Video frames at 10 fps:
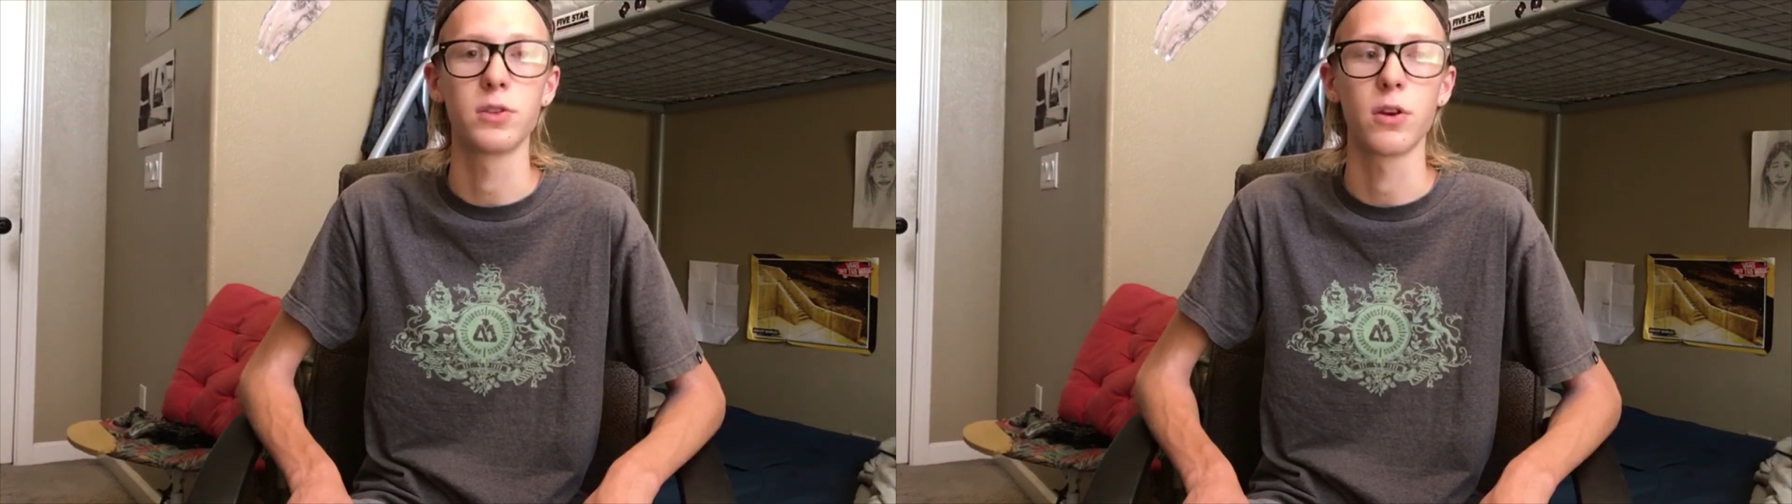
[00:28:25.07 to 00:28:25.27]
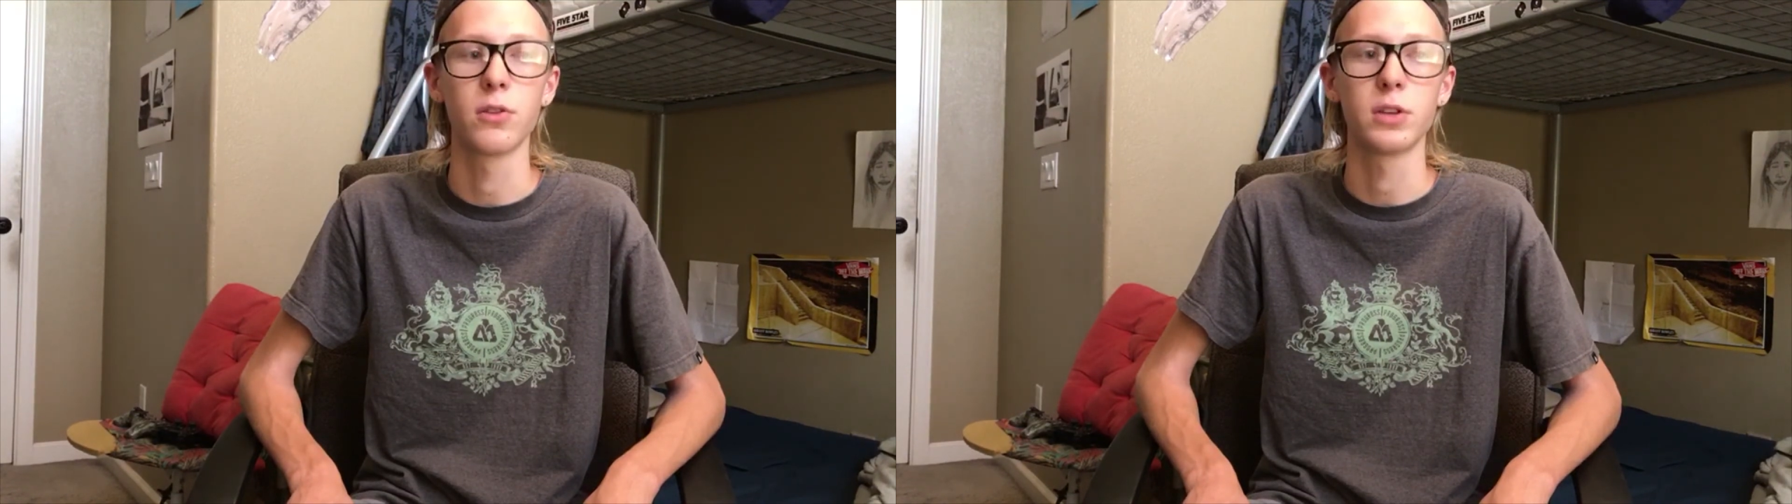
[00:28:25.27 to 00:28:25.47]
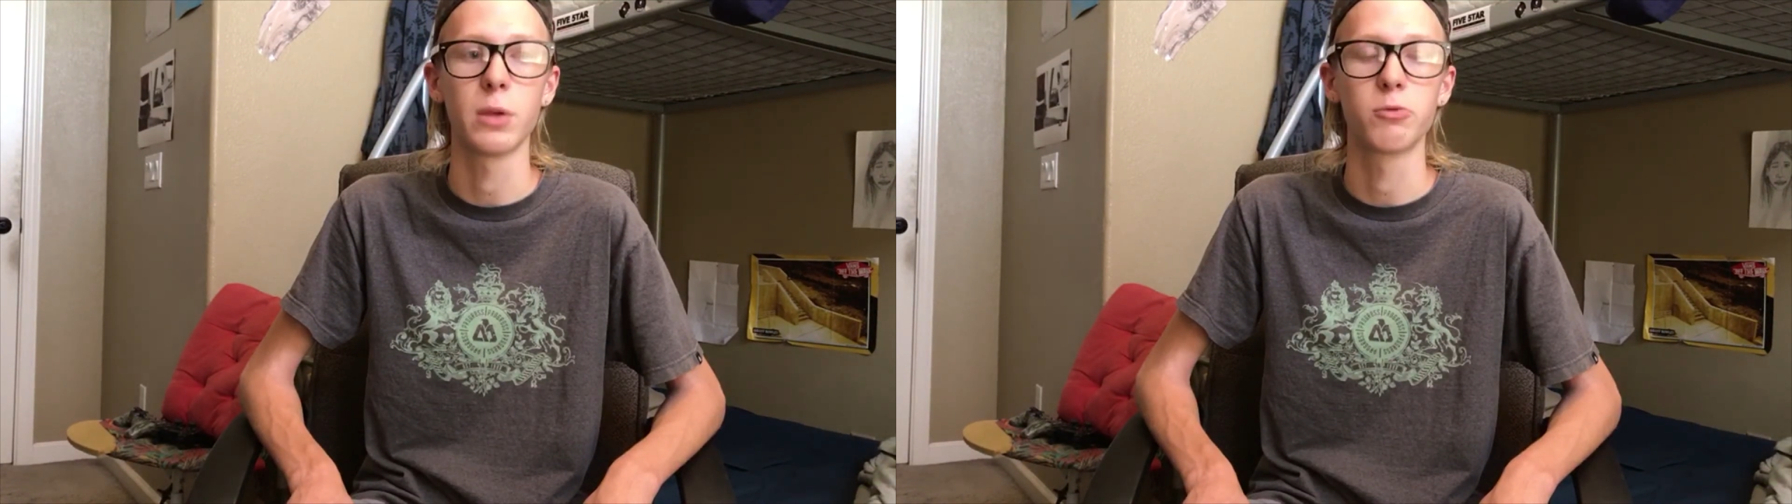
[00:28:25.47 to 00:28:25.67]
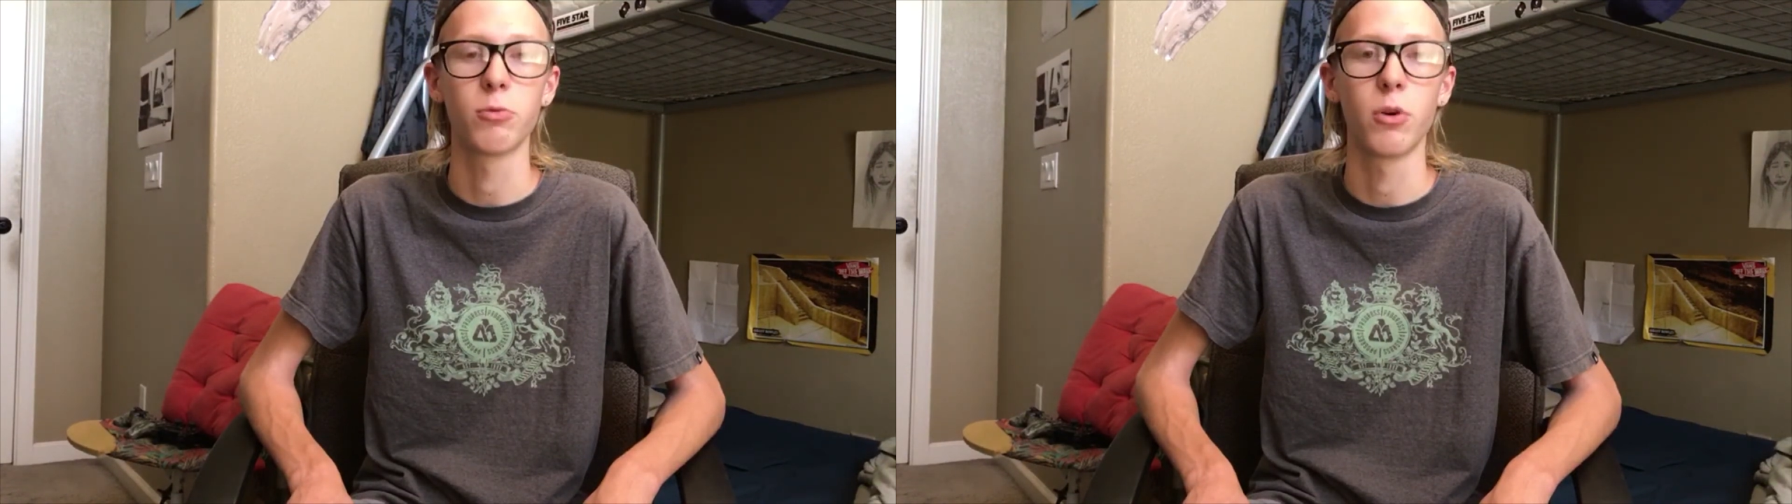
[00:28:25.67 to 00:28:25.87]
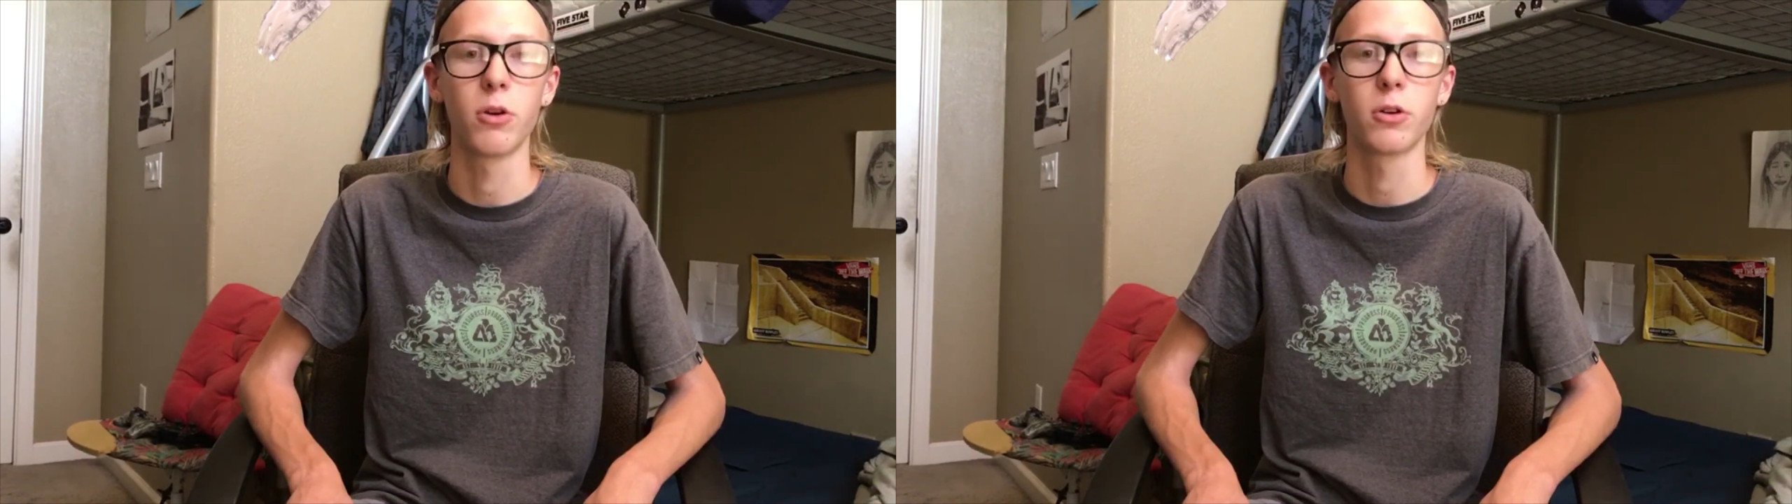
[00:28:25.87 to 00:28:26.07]
stereotypes were
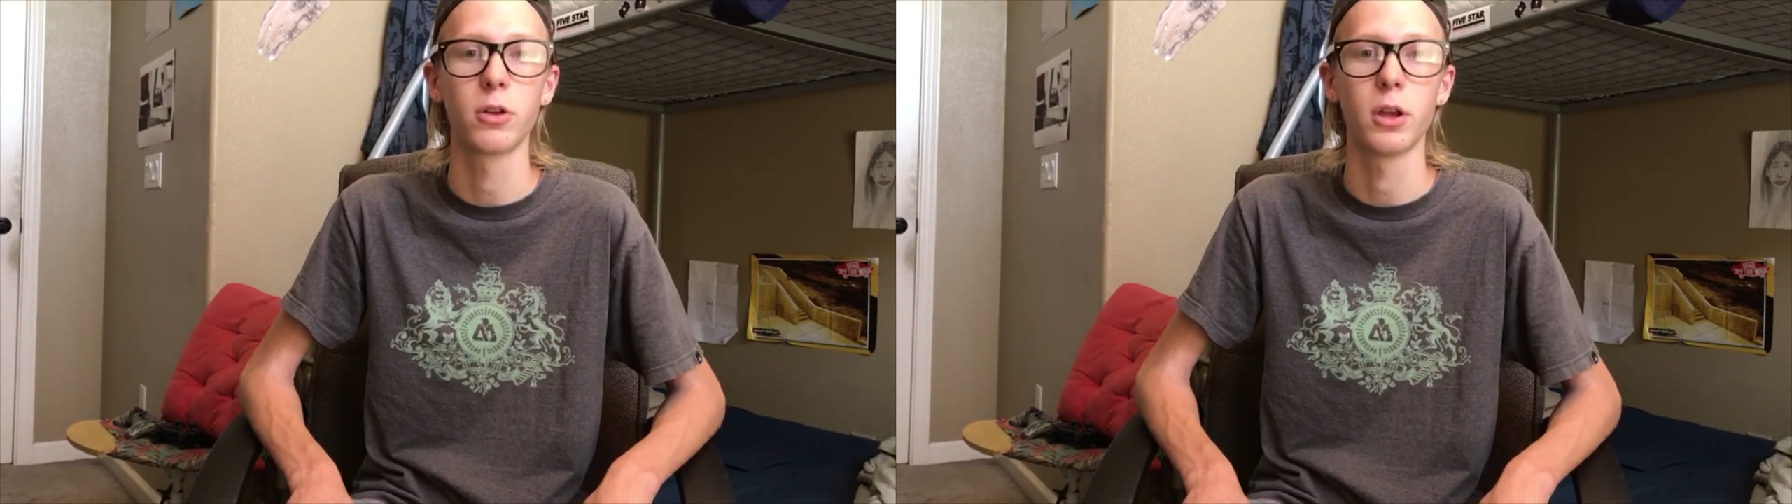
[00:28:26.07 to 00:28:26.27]
wrong